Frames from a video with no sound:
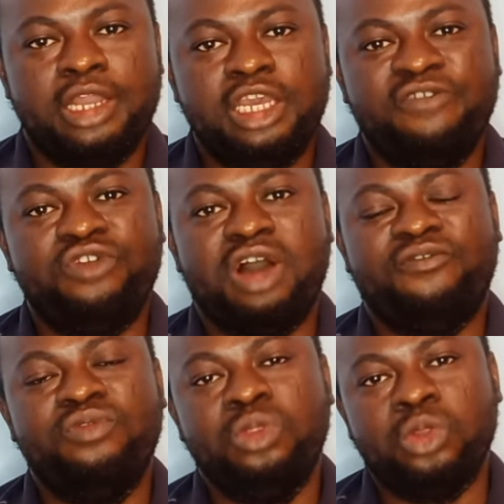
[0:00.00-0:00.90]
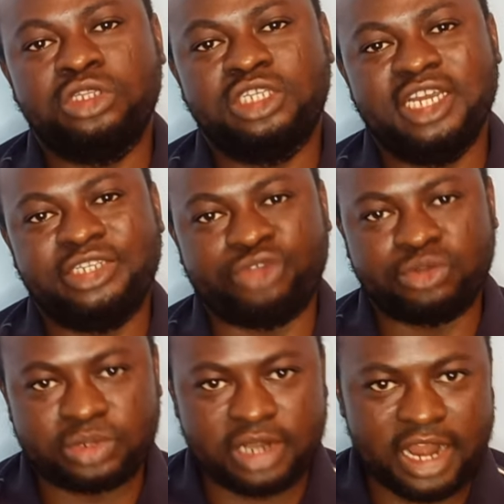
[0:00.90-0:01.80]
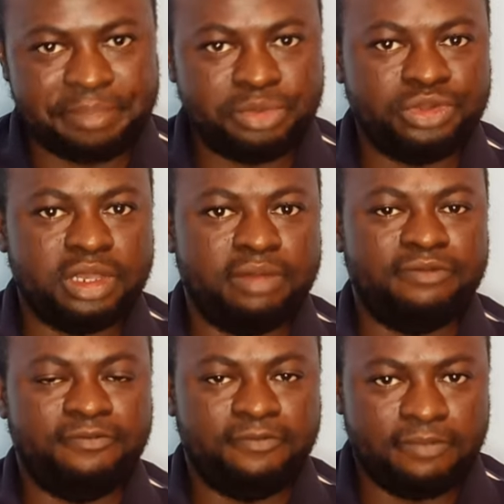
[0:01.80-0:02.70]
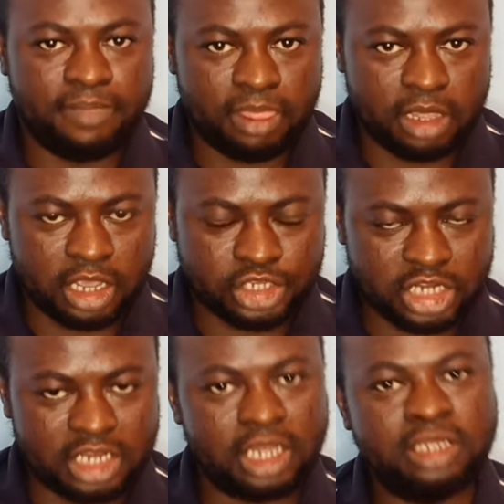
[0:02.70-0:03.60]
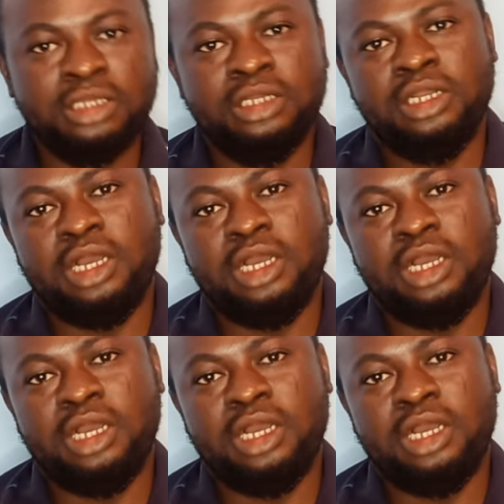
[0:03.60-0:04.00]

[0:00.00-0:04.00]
And if you have not yet subscribed to the channel,